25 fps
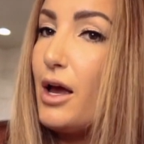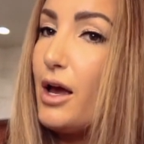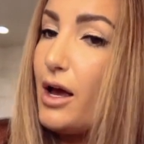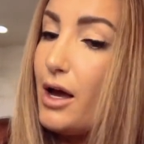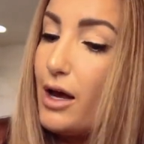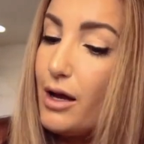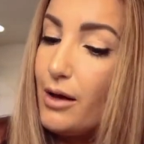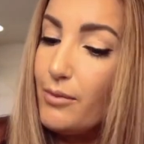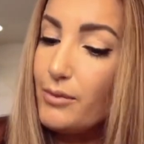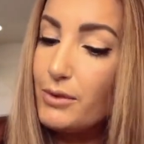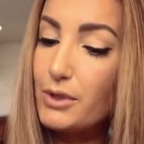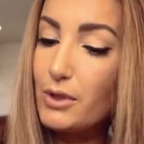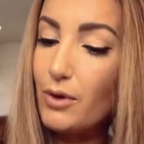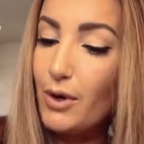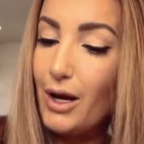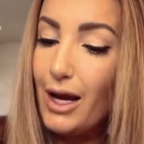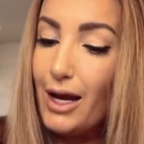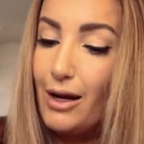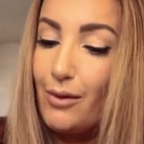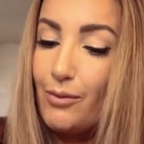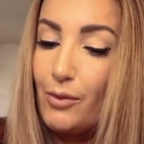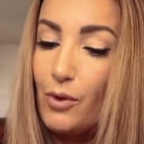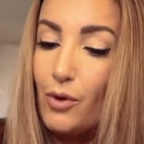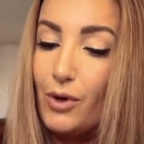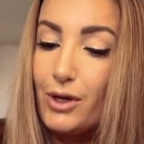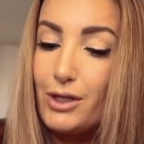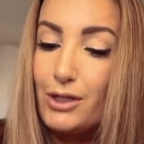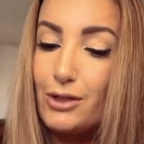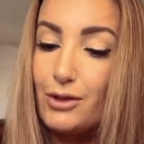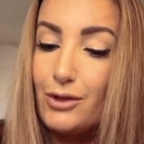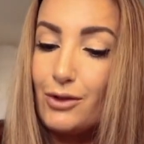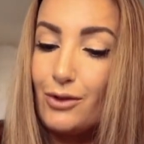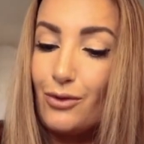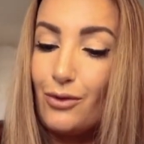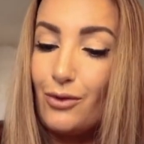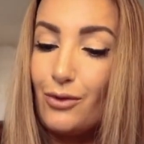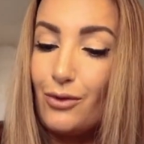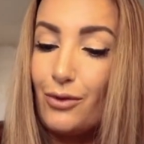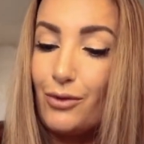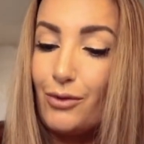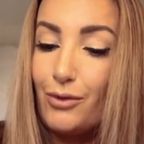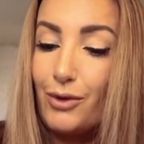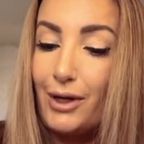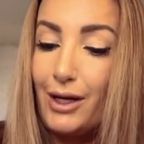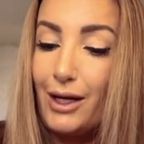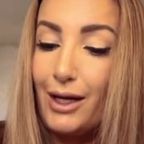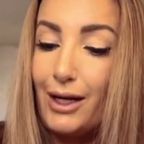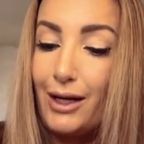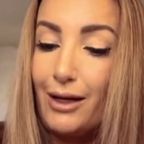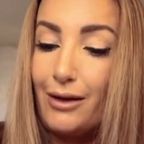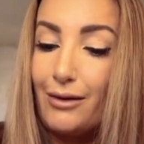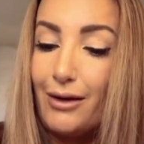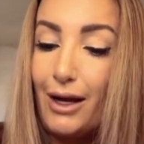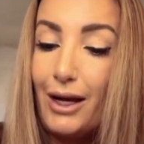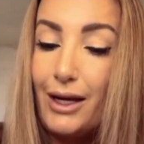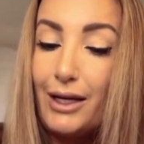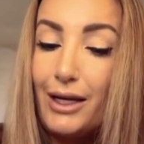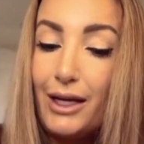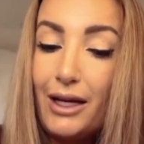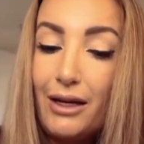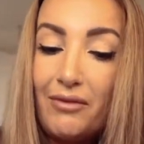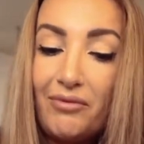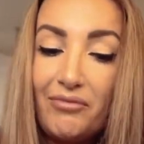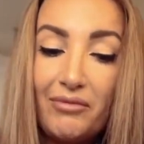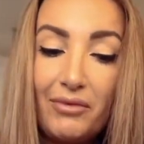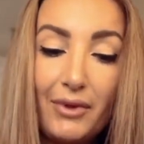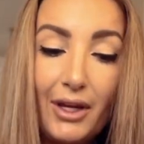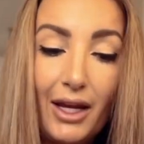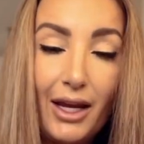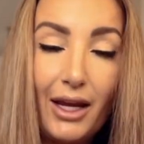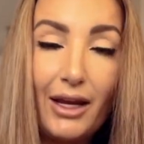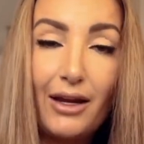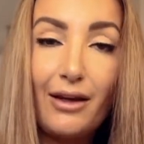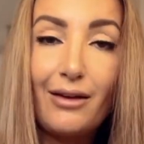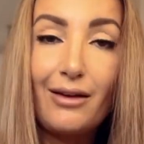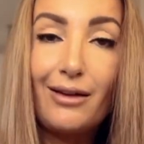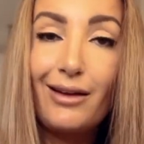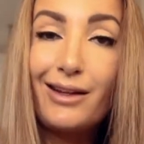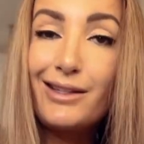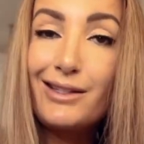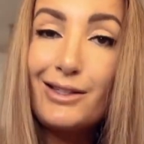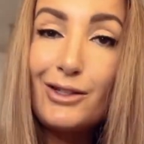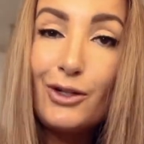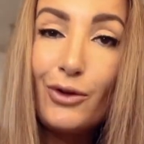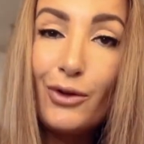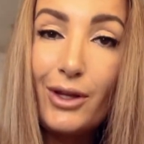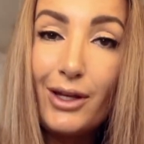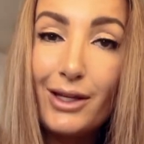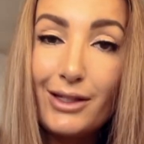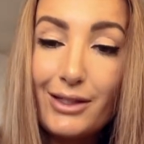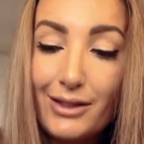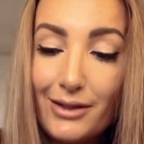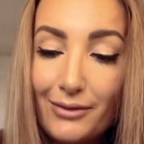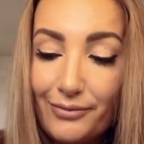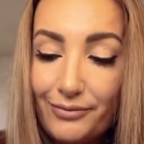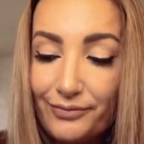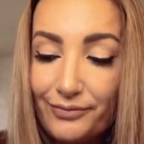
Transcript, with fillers: Um, so I am going to do 390 and let's do this.